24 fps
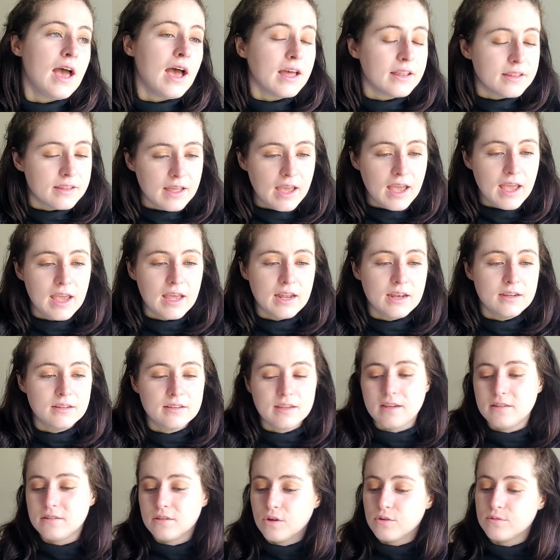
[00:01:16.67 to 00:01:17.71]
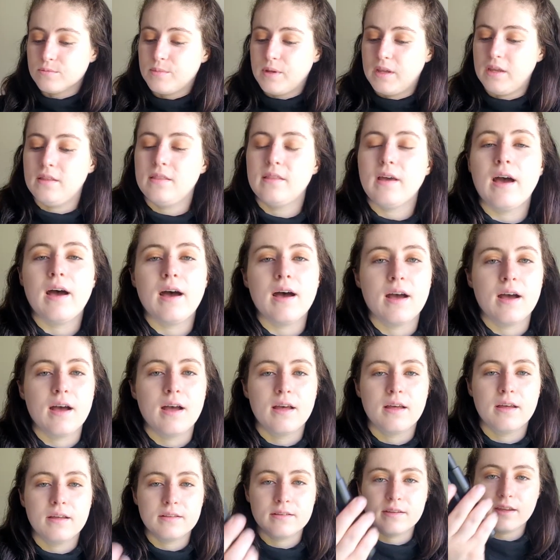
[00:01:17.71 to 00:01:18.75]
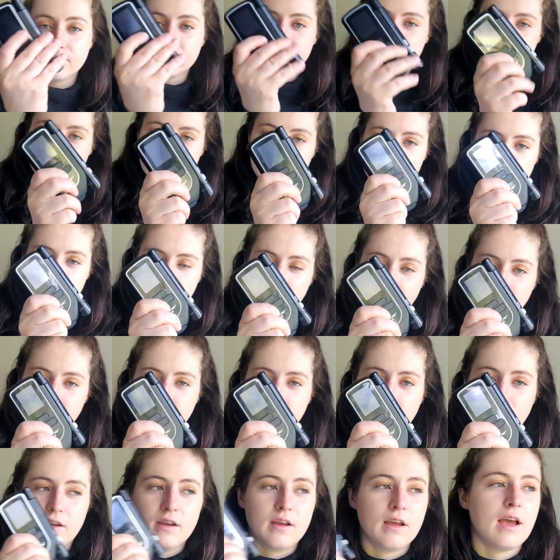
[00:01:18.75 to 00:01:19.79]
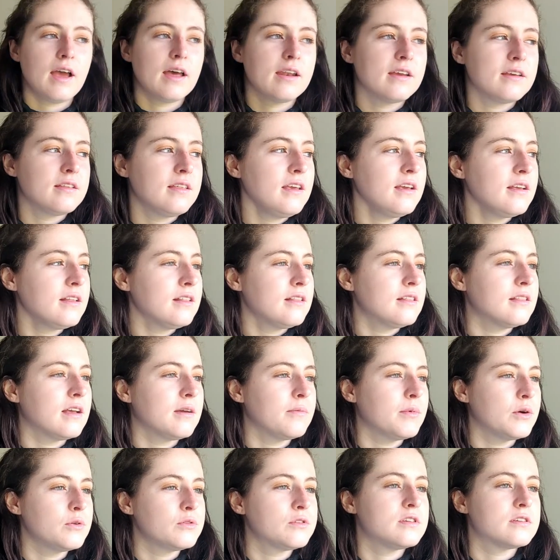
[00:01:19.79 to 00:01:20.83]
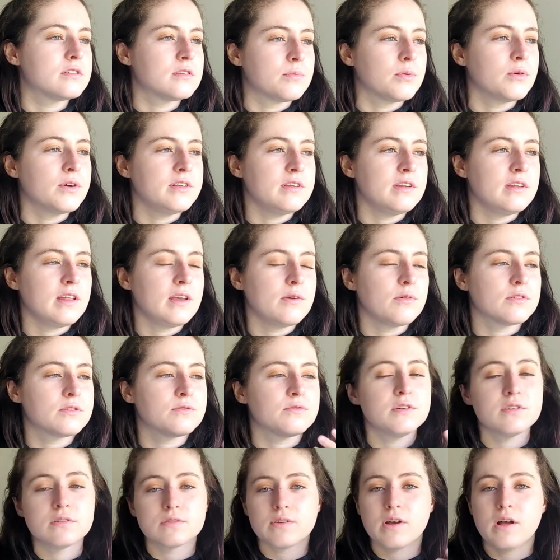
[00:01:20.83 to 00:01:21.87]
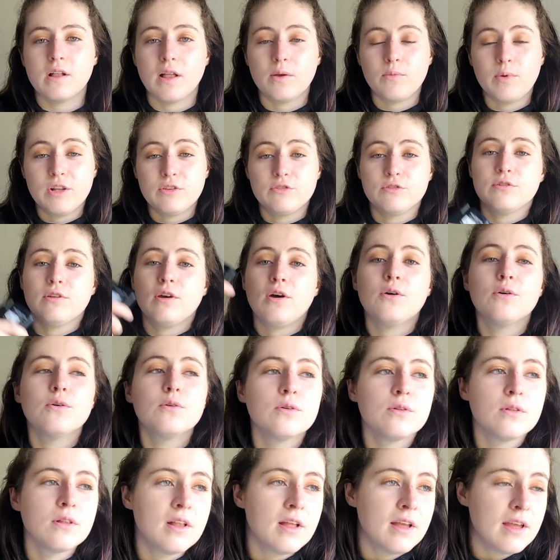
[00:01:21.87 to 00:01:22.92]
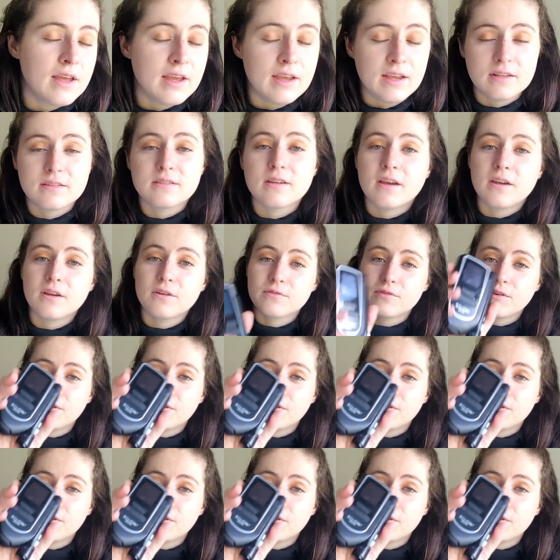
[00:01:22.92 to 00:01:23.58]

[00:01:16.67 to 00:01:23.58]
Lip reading: And then they told me that they've discontinued it. And I think the most disappointing thing was, first of all, I went through the whole entire